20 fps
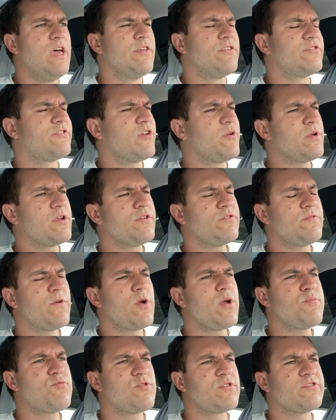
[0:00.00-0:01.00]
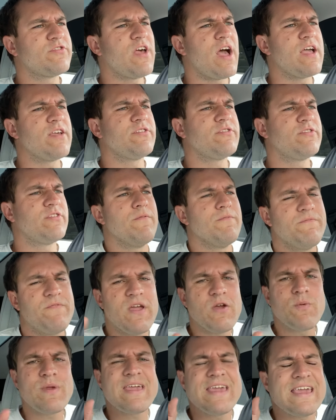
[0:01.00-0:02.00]
Steering is very precise,
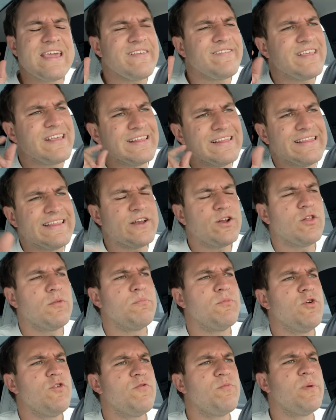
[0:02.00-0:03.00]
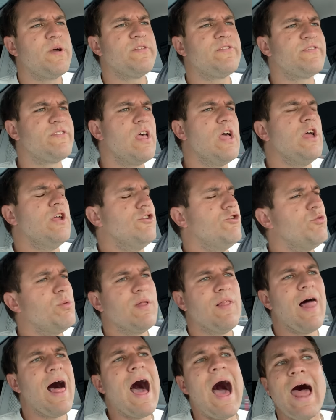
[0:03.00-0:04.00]
very easy, little movements do
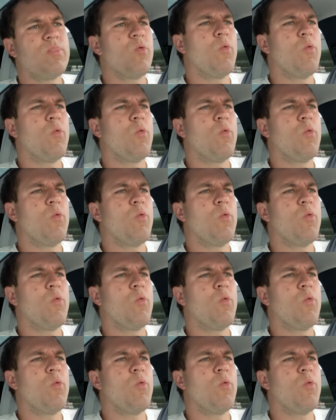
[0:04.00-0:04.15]
a lot.